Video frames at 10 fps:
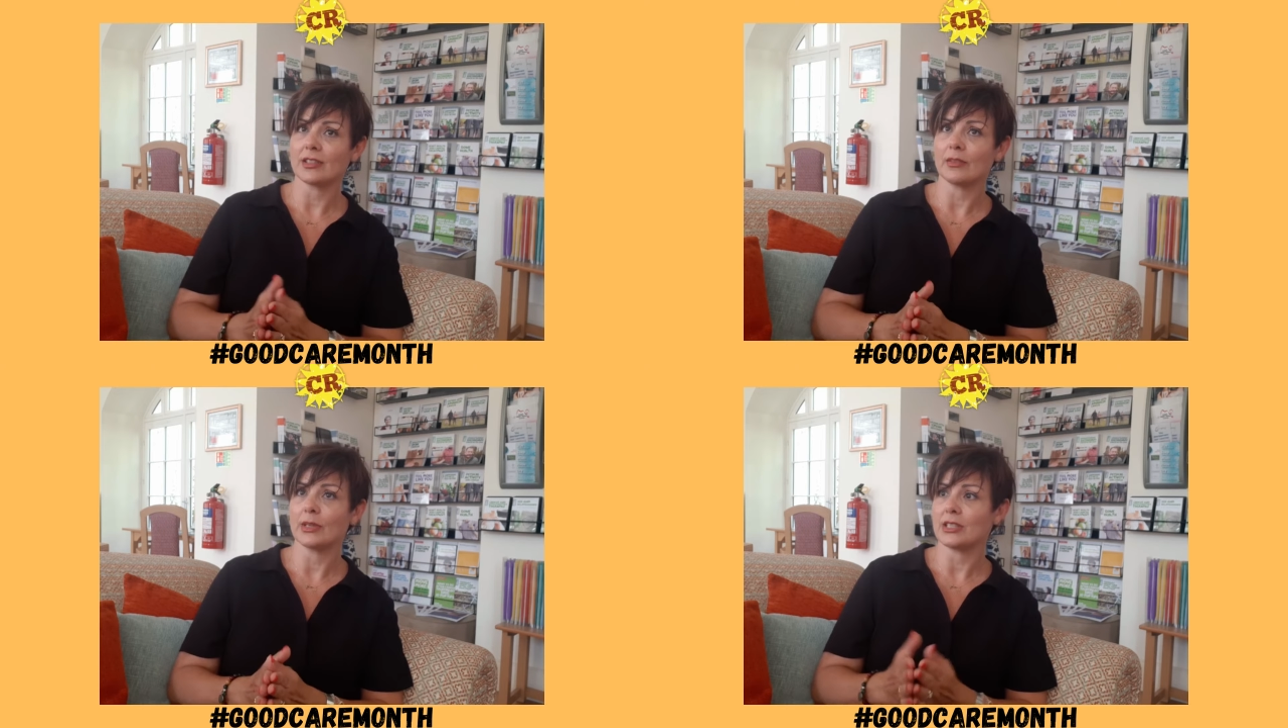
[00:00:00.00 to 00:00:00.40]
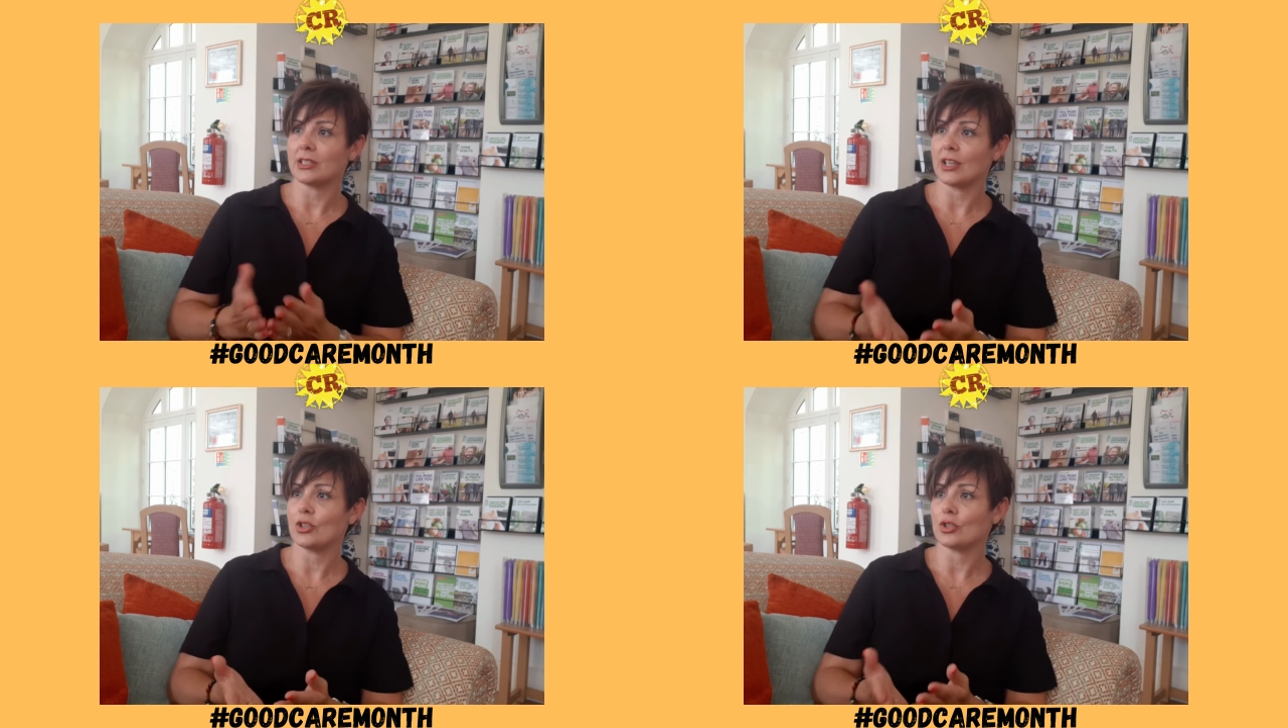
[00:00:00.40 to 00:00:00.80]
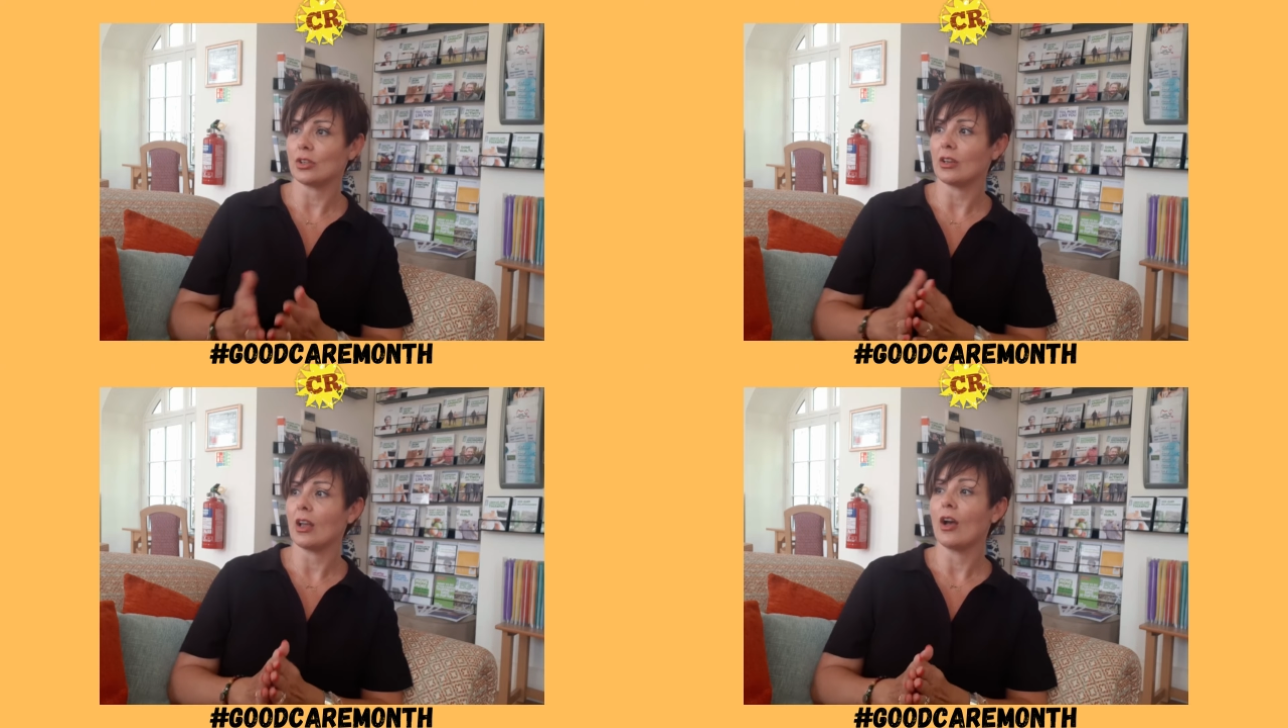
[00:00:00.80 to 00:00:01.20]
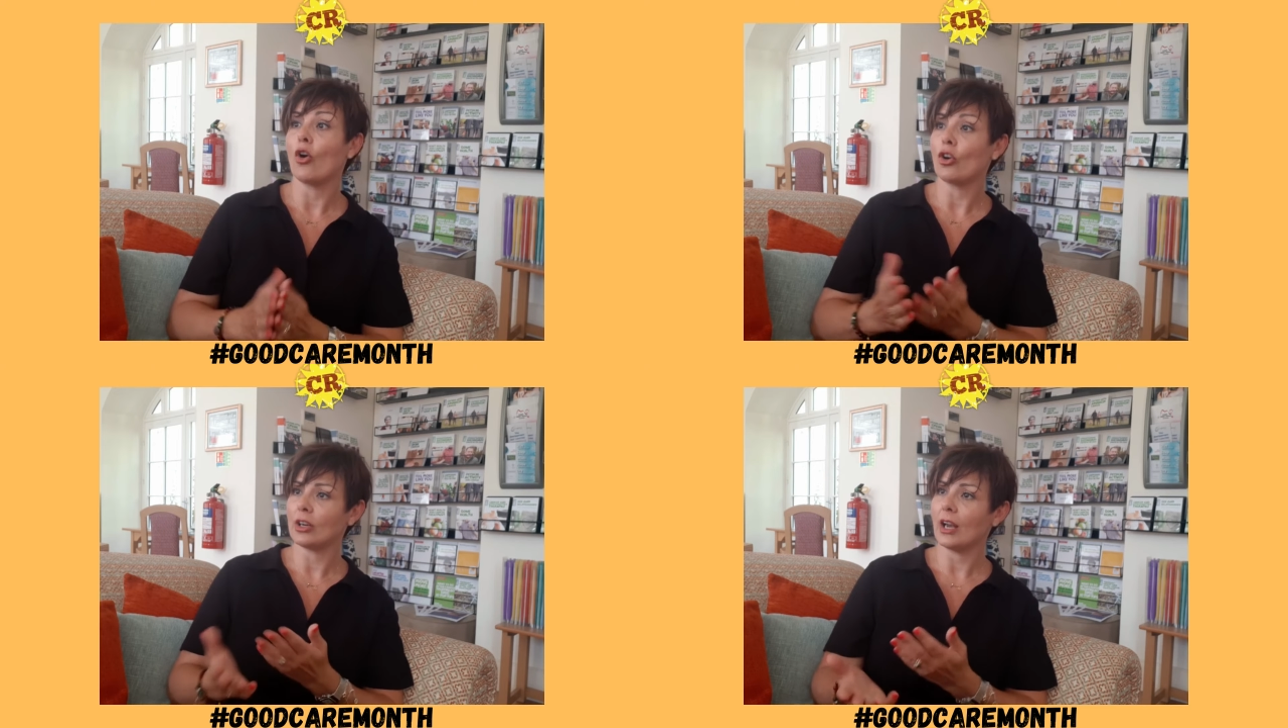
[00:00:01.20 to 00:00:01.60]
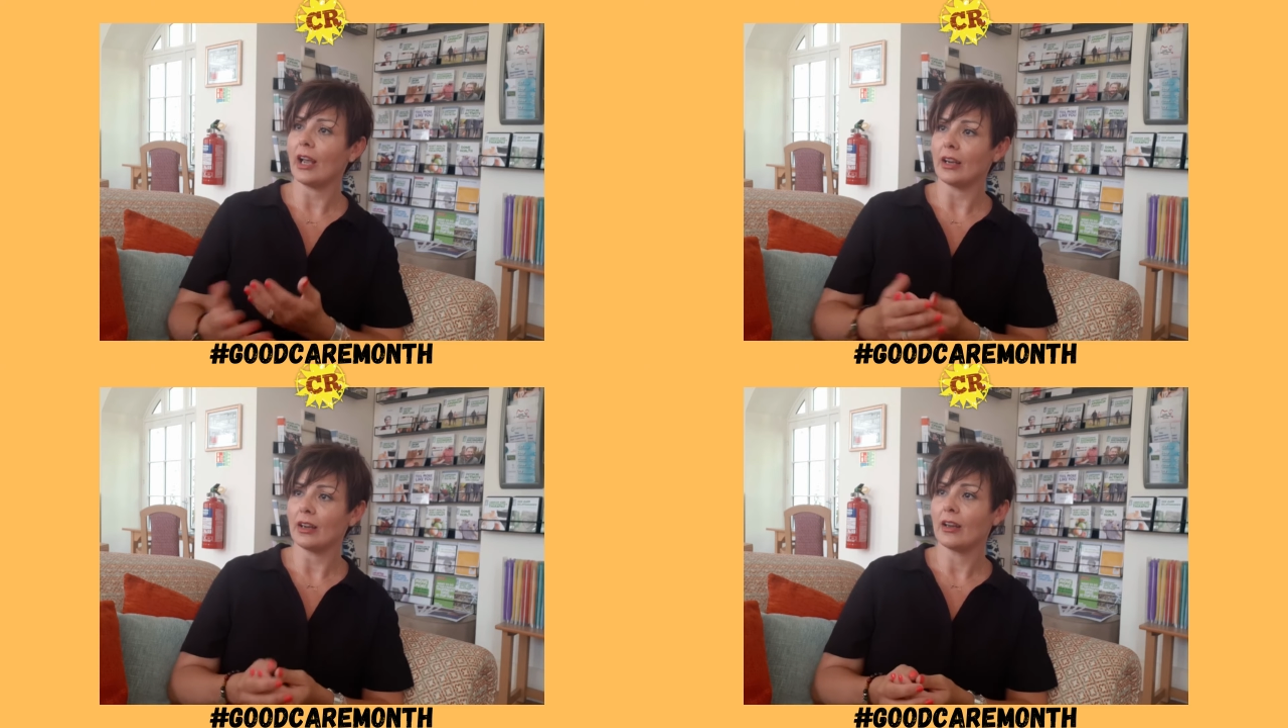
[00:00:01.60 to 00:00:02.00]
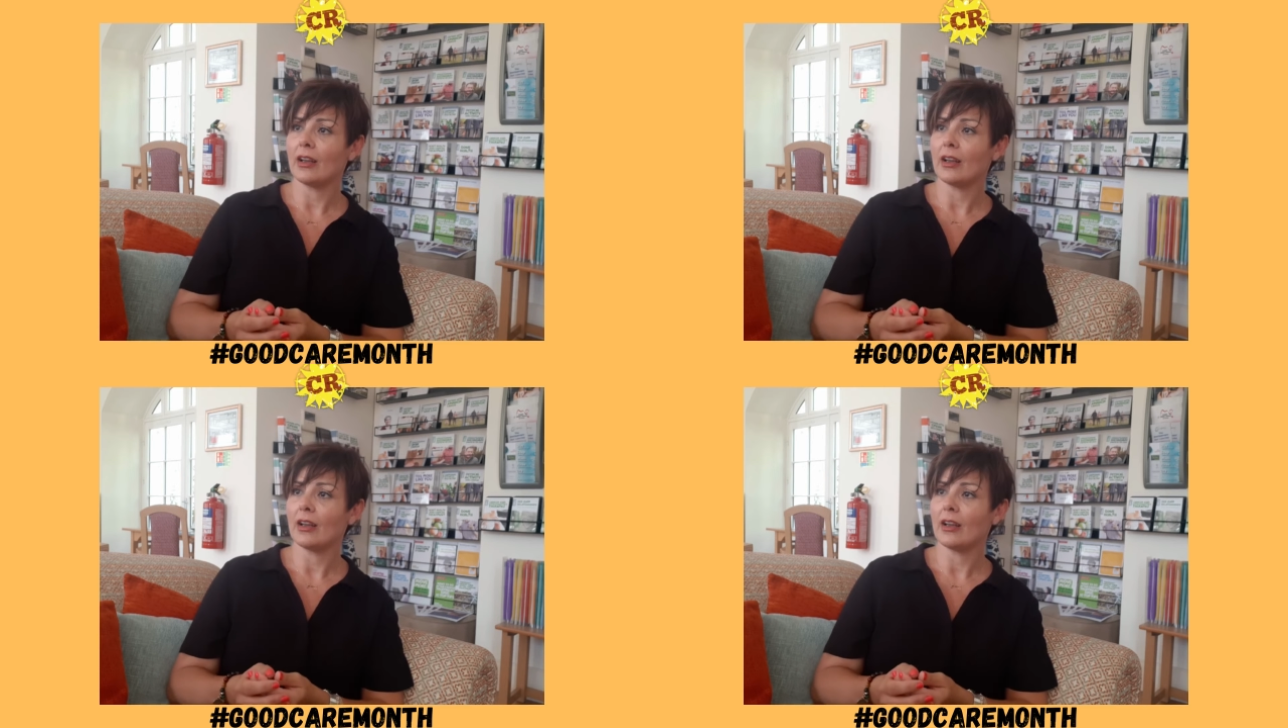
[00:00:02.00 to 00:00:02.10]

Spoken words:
the meditation online.